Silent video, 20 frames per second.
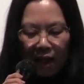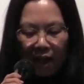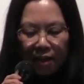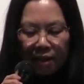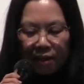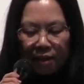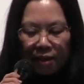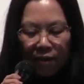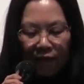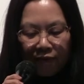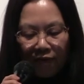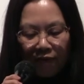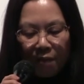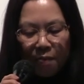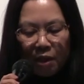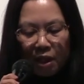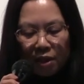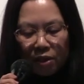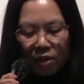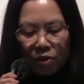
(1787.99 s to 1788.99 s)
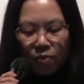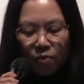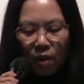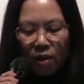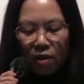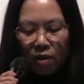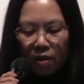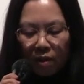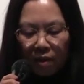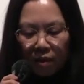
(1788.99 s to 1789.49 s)
As the feminist
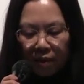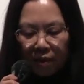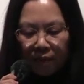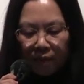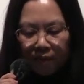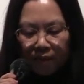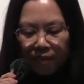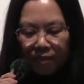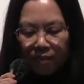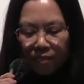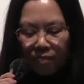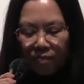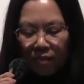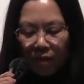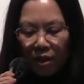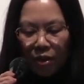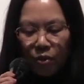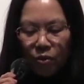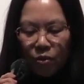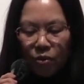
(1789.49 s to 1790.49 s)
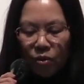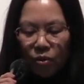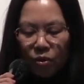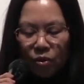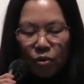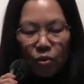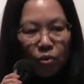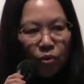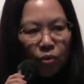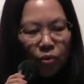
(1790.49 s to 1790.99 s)
struggle
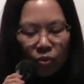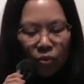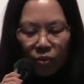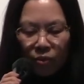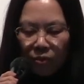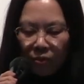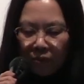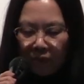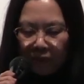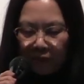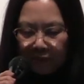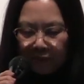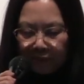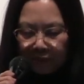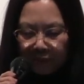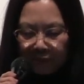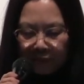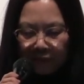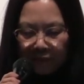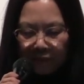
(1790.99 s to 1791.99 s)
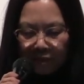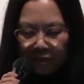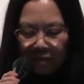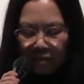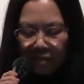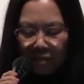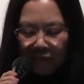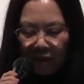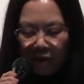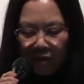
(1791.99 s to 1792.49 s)
used to
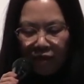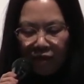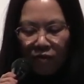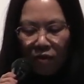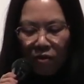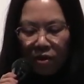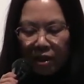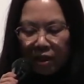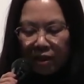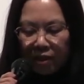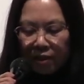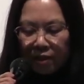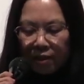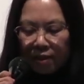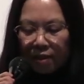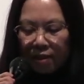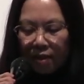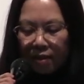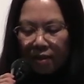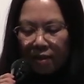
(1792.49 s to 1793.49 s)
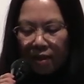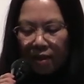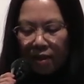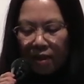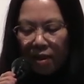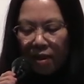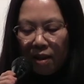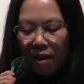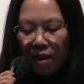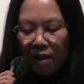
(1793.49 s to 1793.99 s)
voice
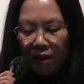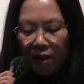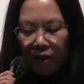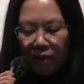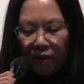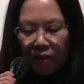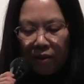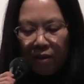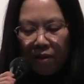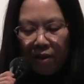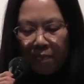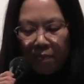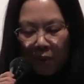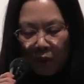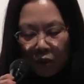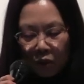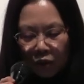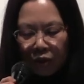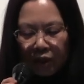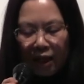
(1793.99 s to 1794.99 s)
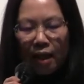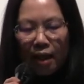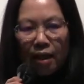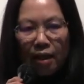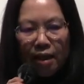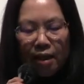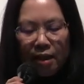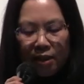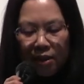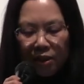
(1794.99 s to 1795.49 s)
the
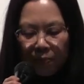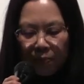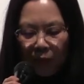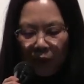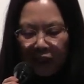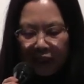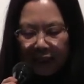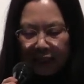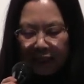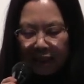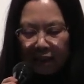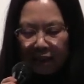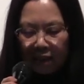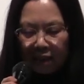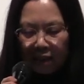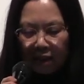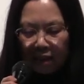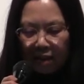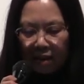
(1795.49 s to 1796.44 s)
personal is political